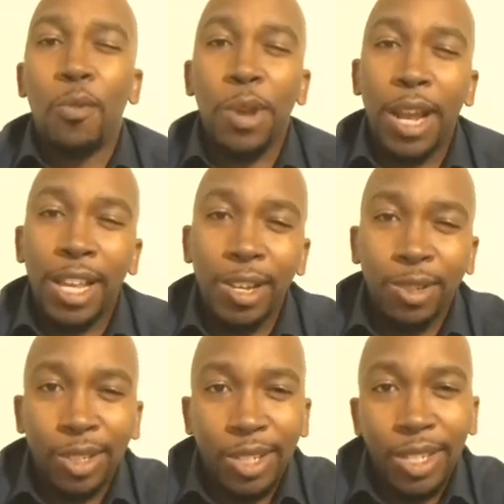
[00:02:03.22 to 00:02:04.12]
when I hear
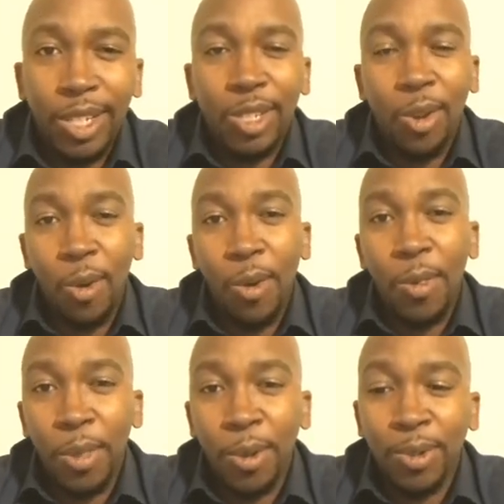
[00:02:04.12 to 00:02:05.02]
statistics
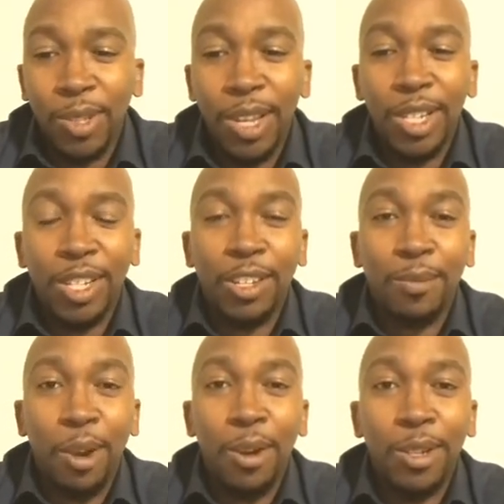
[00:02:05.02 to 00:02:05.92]
on those things as
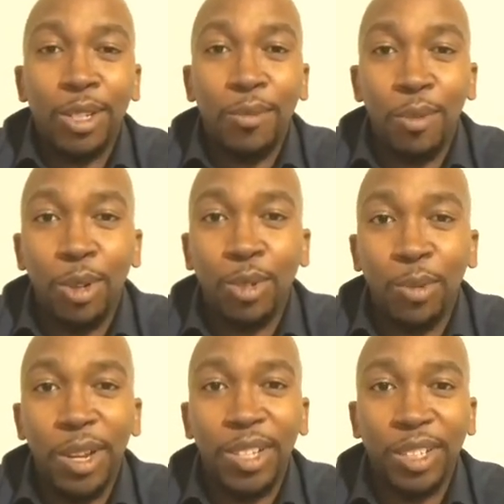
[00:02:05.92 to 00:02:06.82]
far as divorce
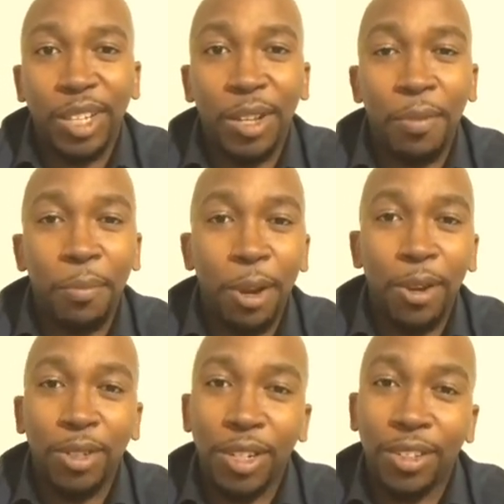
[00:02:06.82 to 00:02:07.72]
rates and
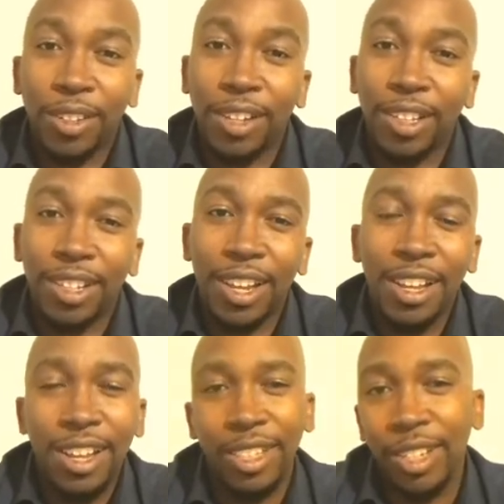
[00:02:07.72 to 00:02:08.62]
marriage and anything like
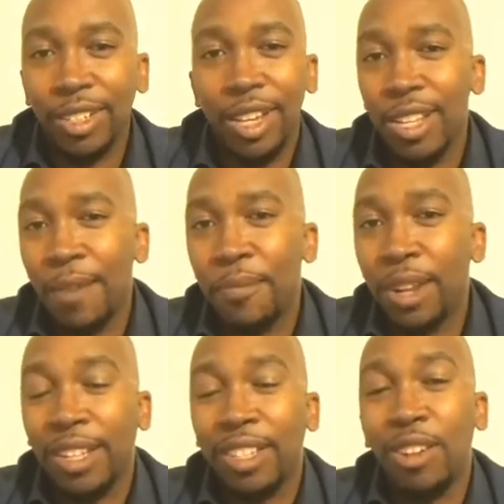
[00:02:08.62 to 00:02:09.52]
that, sometimes I
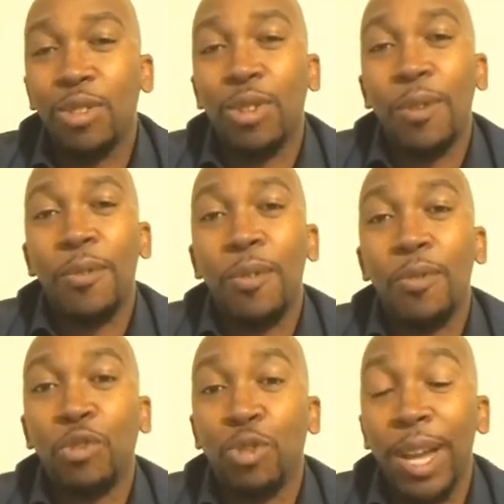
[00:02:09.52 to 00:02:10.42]
feel like those are
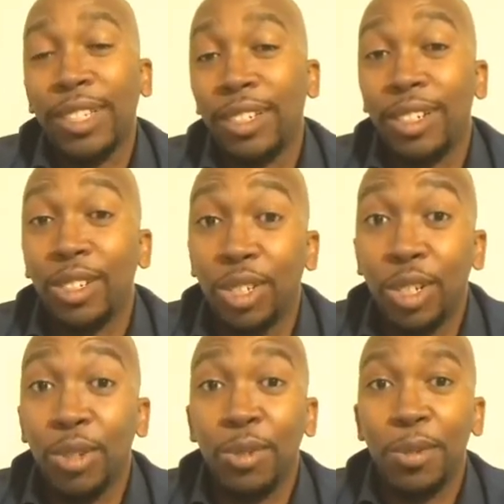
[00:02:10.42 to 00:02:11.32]
drastically
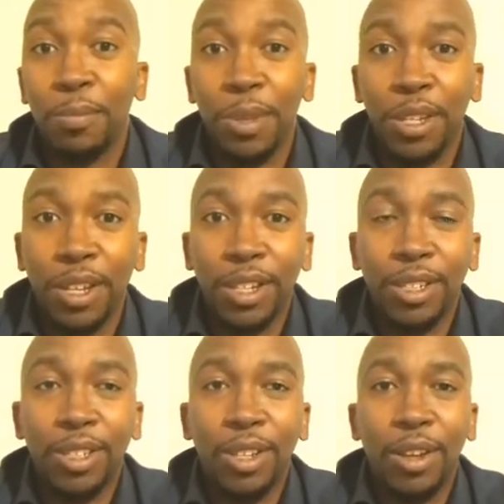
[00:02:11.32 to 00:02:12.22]
skewed
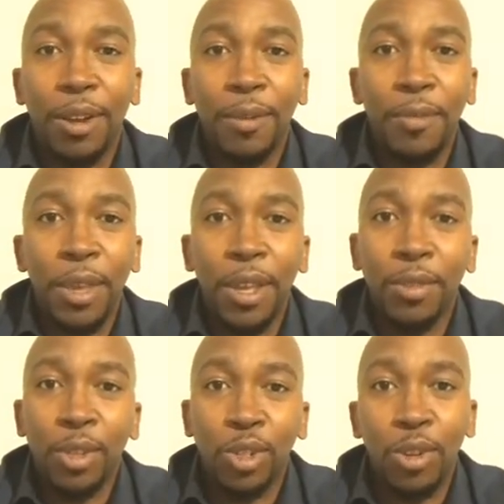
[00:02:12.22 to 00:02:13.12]
because of
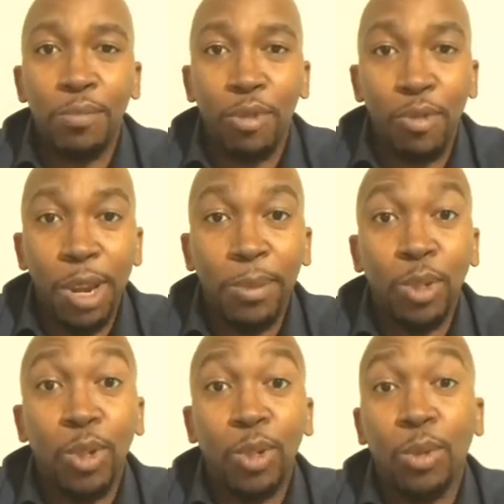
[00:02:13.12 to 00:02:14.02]
the certain
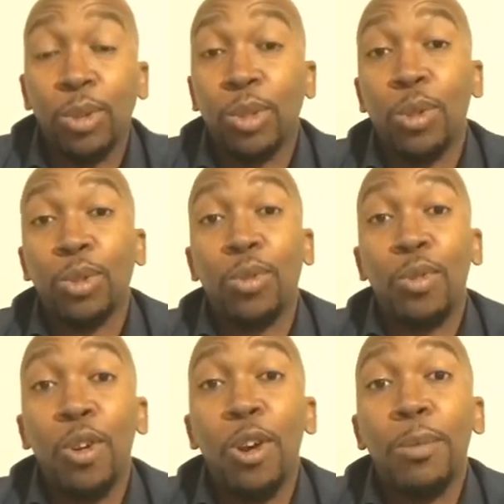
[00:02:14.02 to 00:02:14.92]
parameters or social
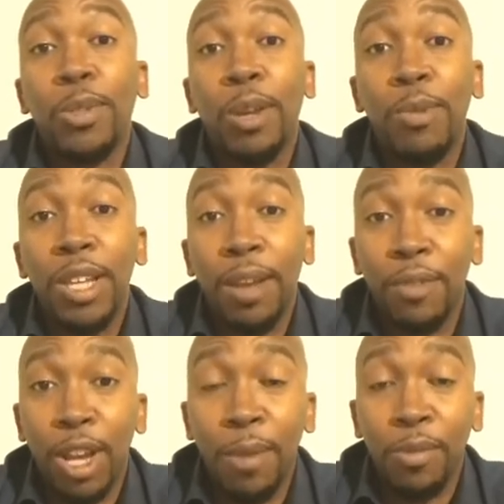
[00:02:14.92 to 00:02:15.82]
norms that we
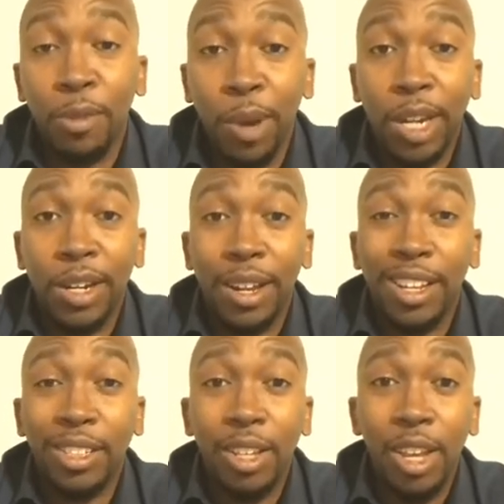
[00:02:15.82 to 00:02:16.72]
have come to
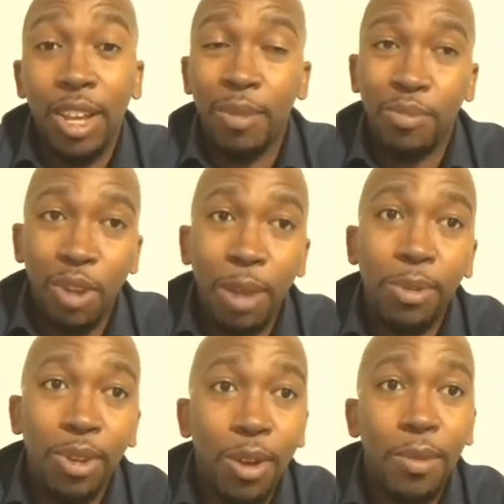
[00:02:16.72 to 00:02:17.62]
recognize
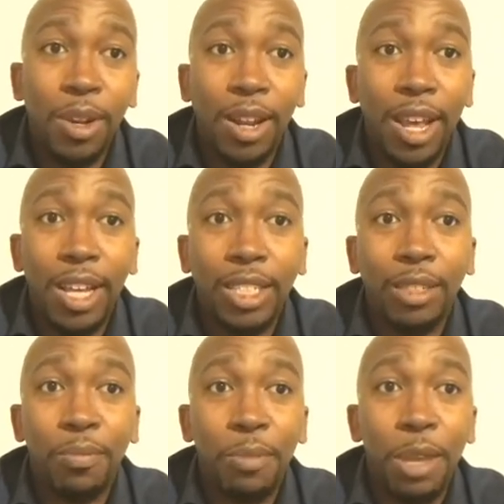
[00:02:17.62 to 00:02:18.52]
probably over the
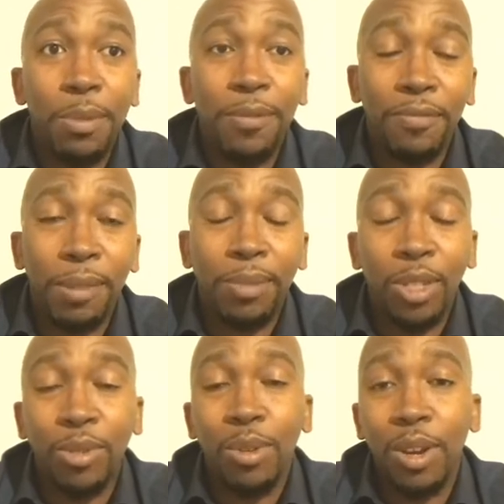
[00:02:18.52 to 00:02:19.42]
last maybe 50
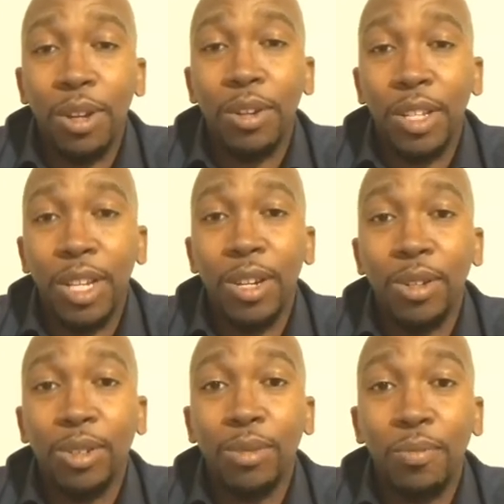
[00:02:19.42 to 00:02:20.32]
to 100
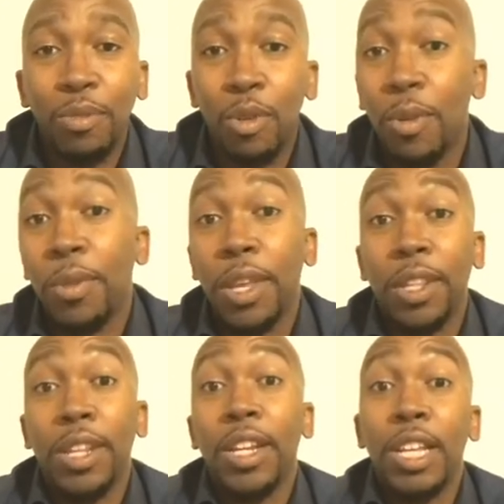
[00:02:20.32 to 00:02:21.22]
years,
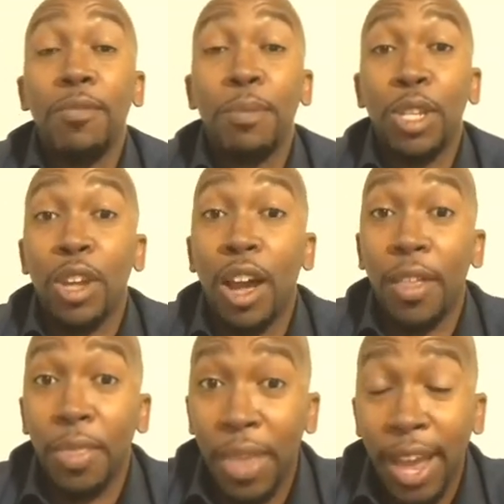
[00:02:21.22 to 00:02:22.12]
and then even
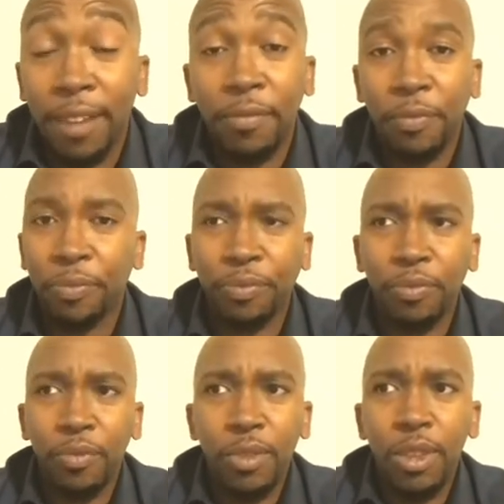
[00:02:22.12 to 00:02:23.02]
beyond that,
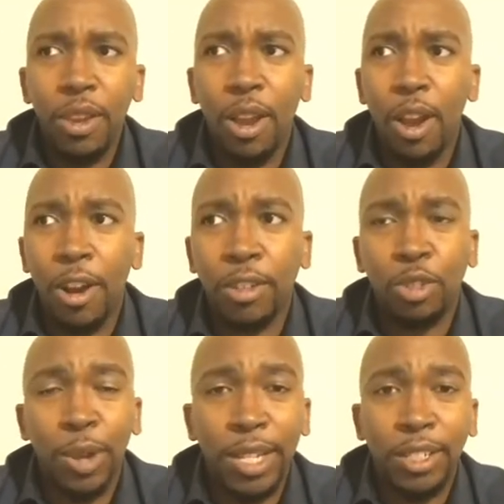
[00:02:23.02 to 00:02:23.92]
are
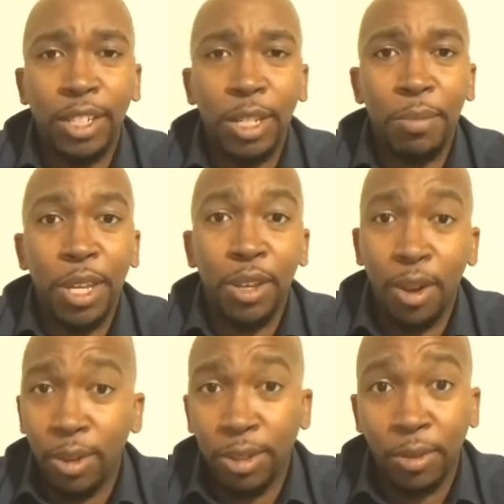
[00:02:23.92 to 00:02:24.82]
drastically being
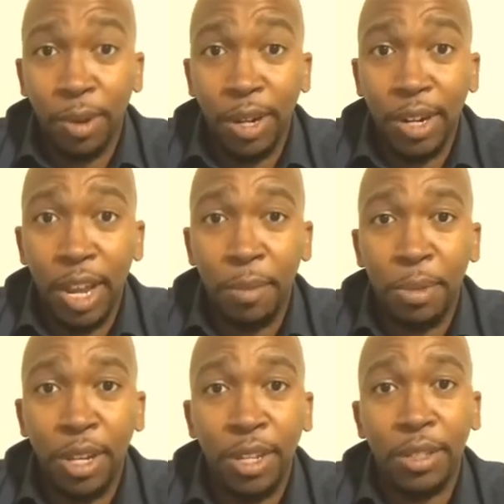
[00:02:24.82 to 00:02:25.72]
altered right now
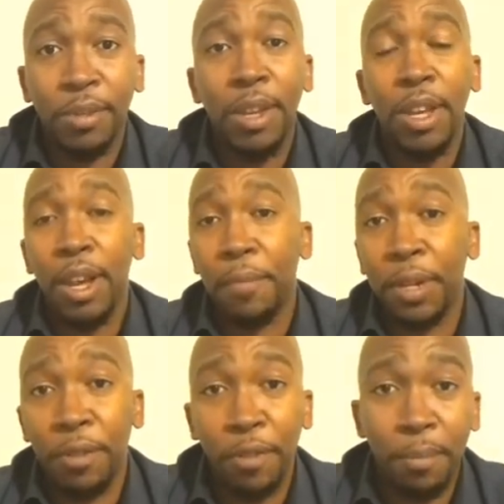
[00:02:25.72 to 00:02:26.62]
because of a
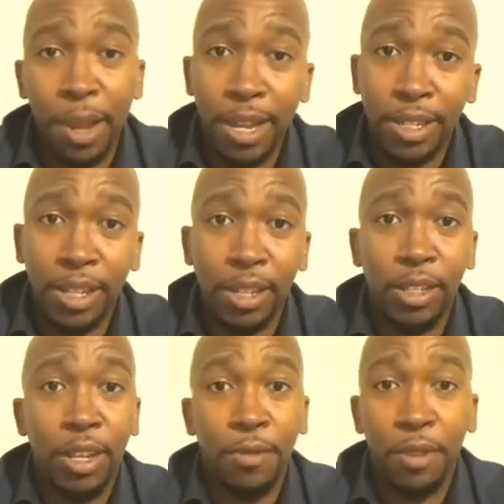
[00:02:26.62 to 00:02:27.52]
different
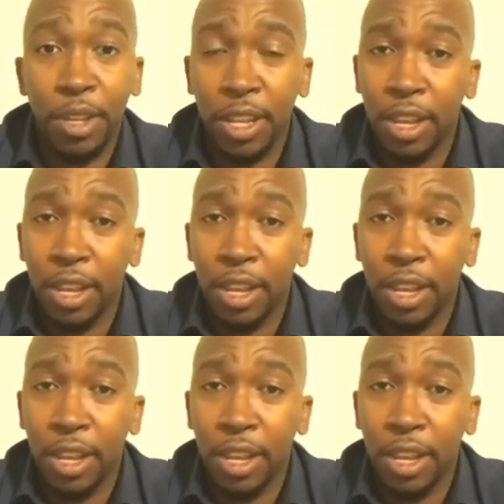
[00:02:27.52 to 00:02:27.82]
mindset, different